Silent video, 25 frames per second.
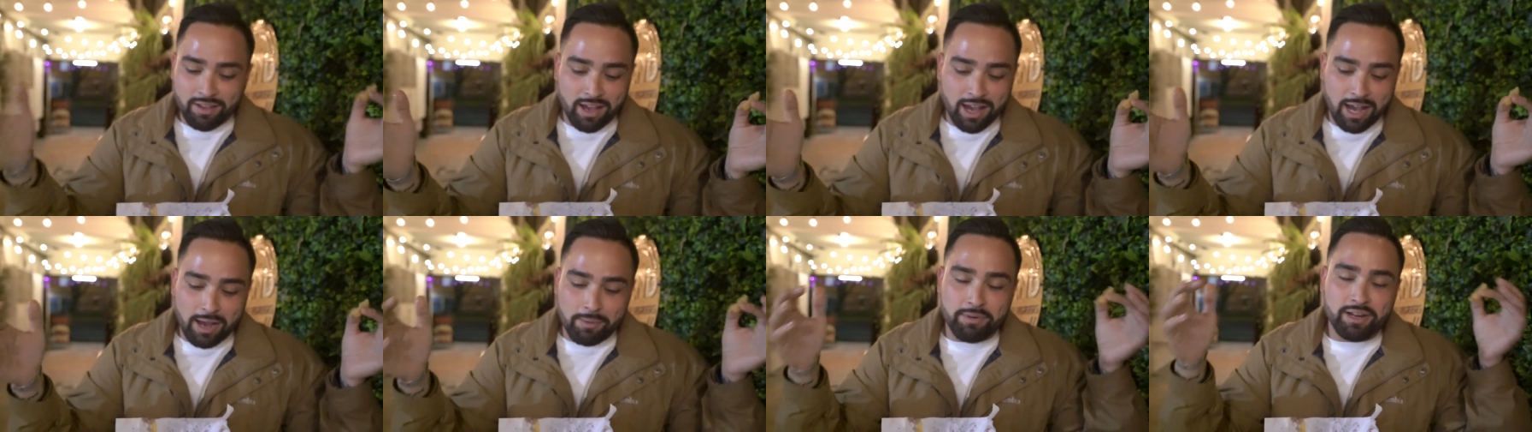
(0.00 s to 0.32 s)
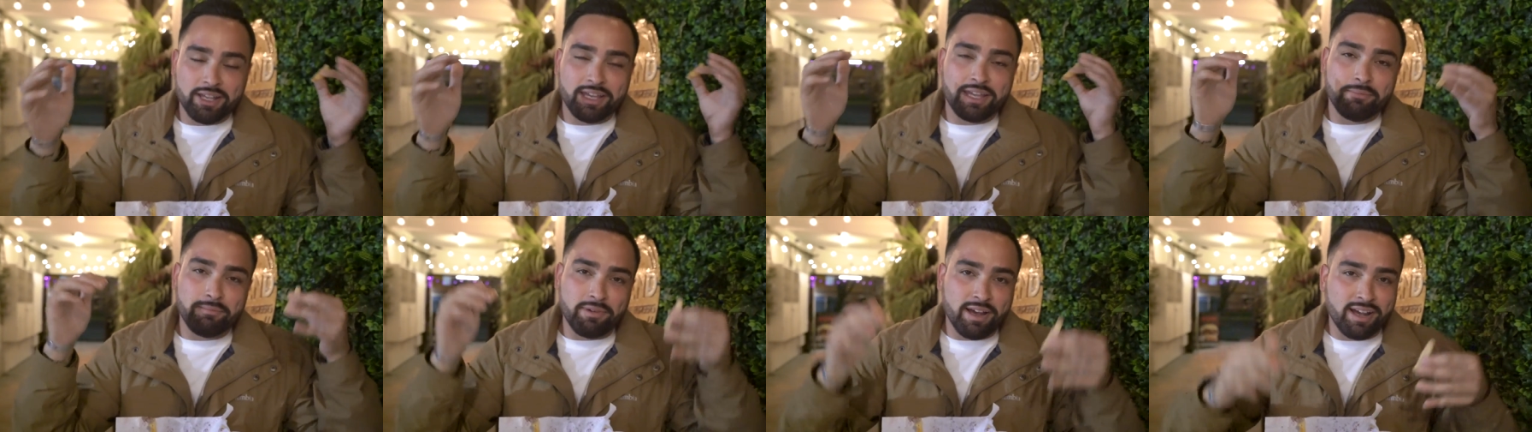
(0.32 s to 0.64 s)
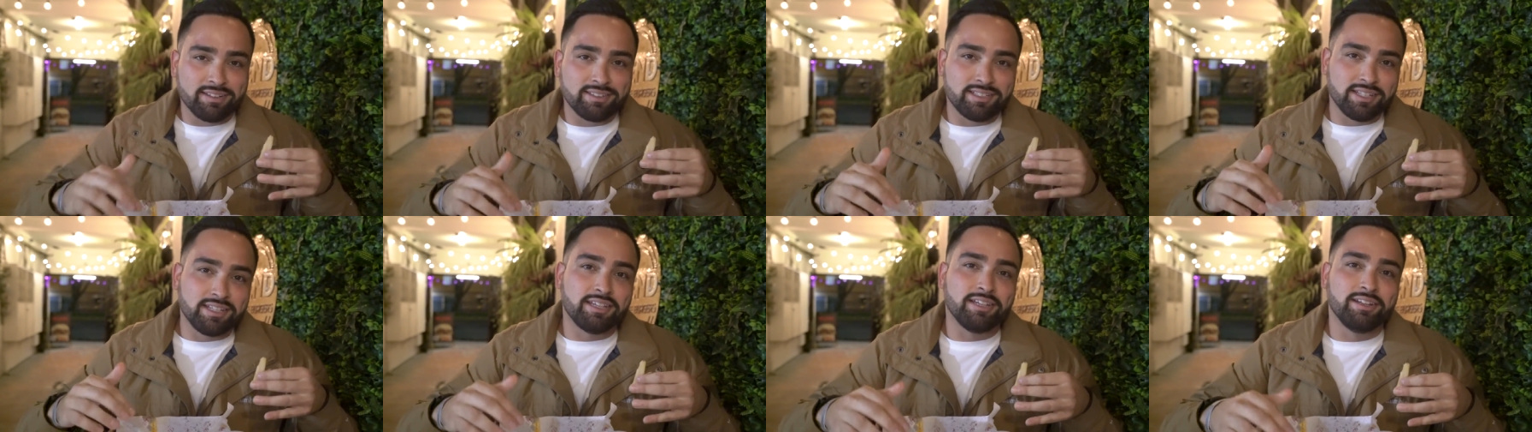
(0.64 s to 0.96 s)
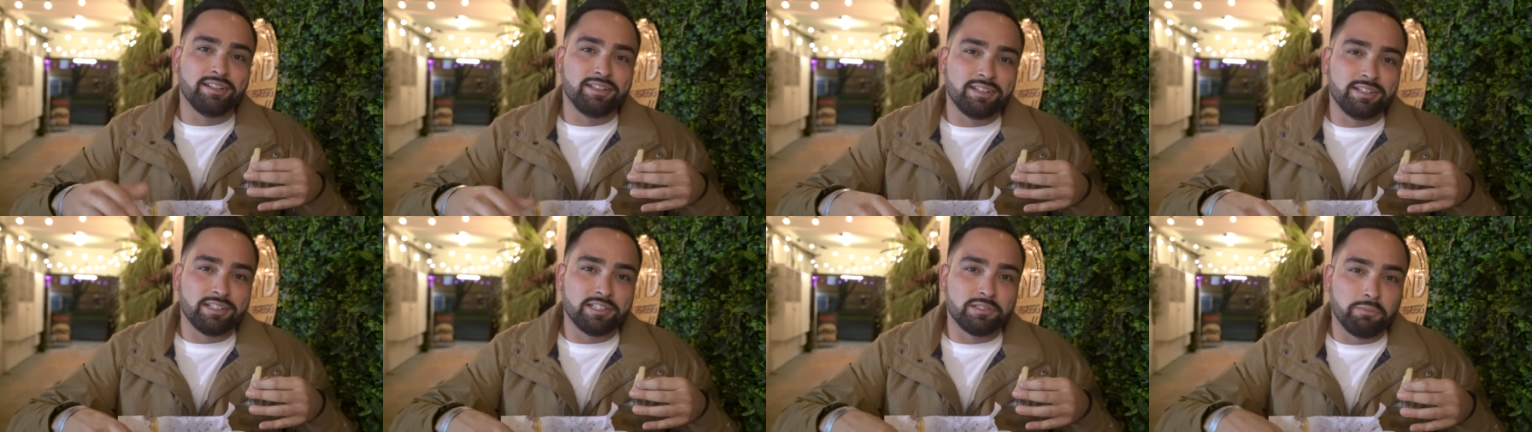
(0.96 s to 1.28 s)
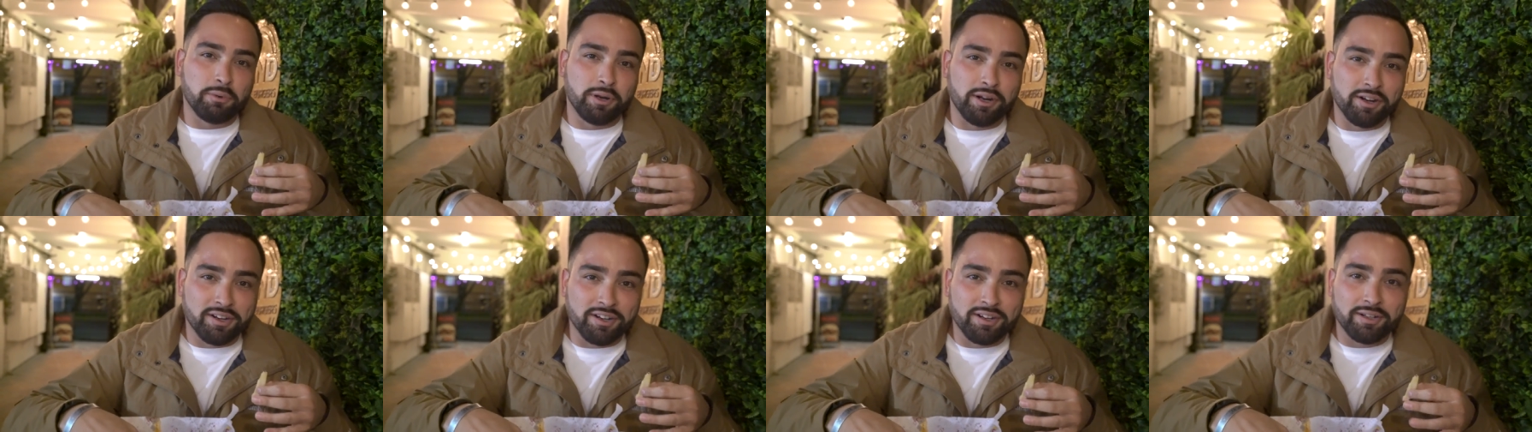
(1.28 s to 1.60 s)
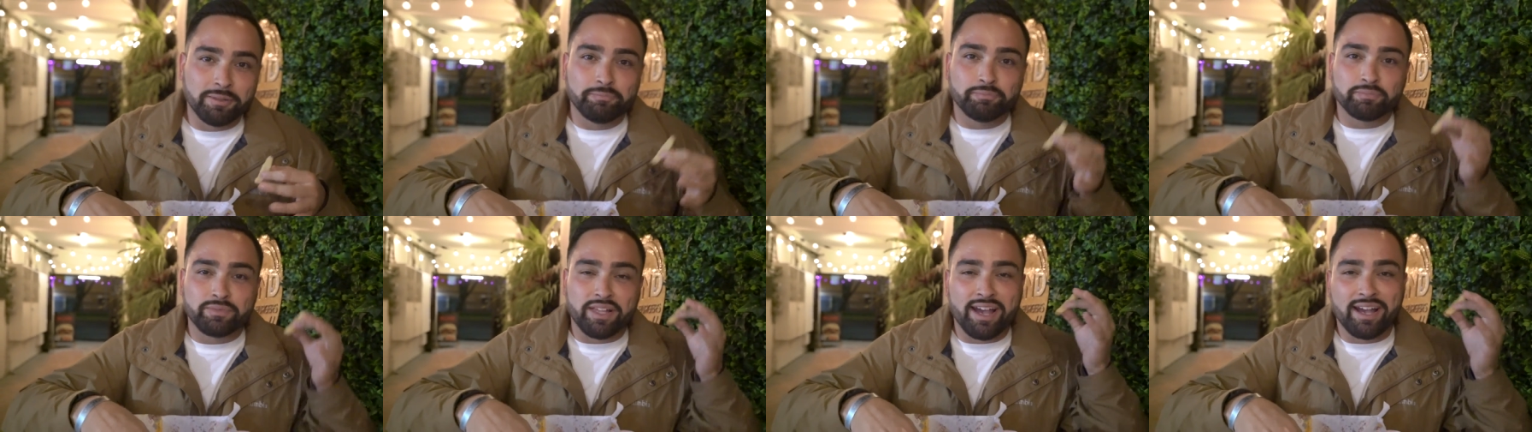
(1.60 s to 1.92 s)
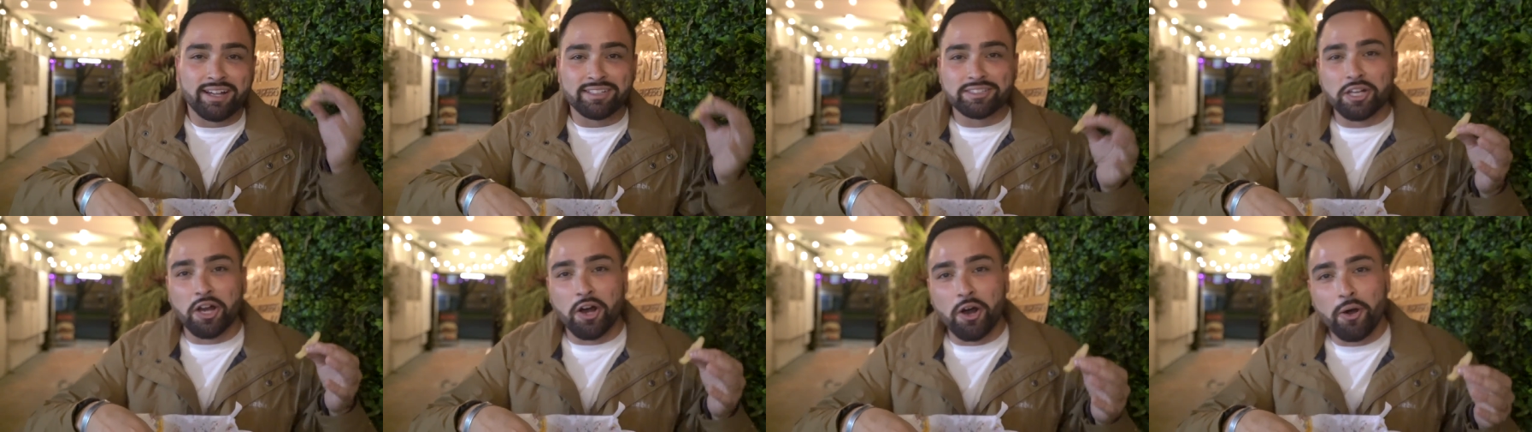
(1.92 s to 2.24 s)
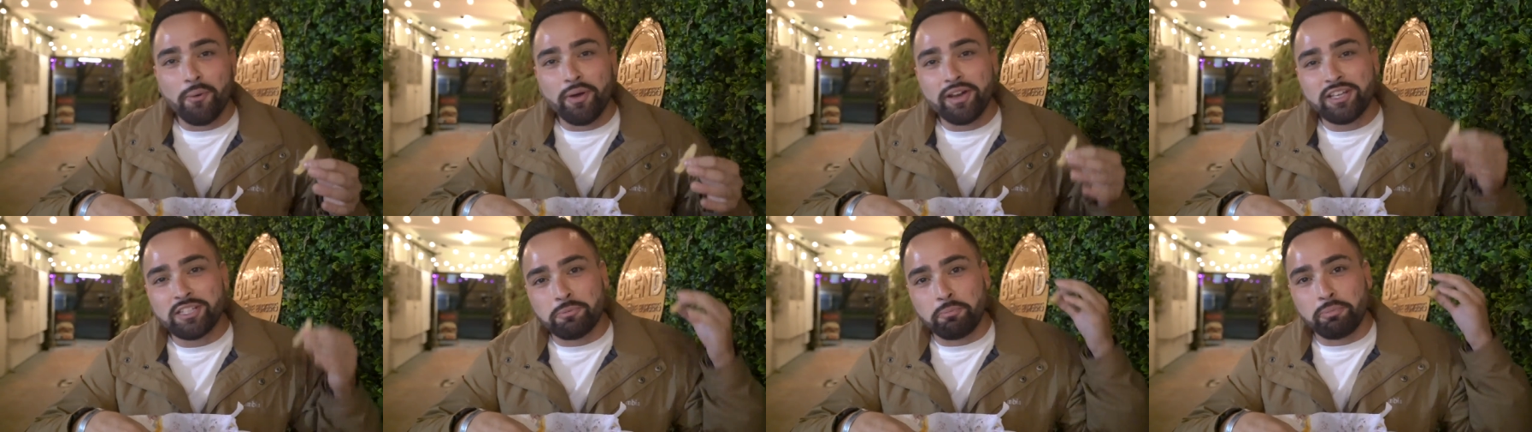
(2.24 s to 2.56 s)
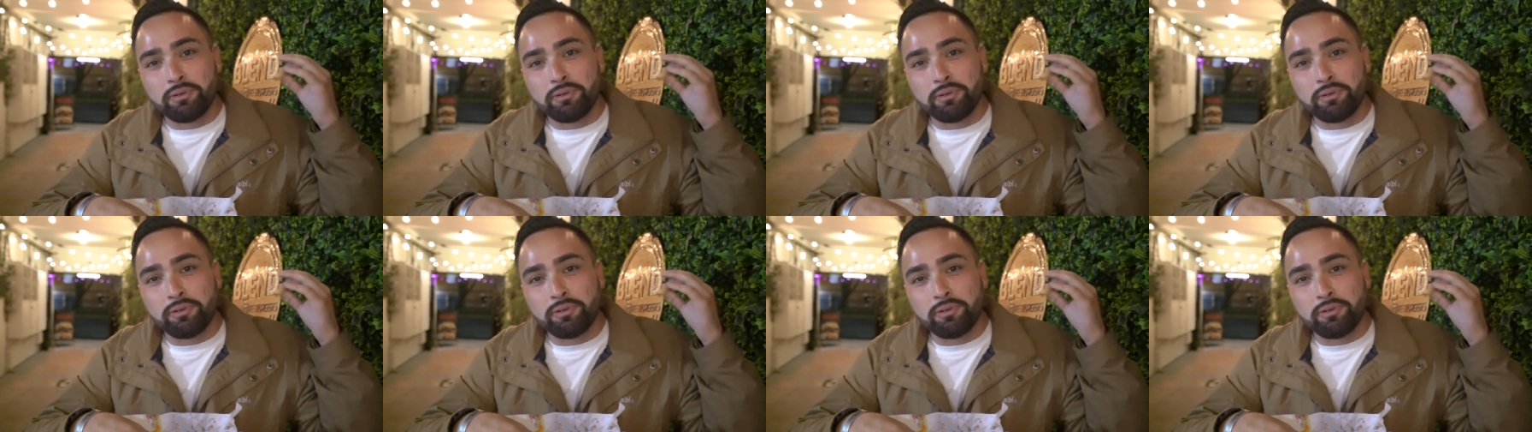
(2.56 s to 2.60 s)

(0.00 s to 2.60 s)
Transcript: I'm gonna get back to killing this burger. As always,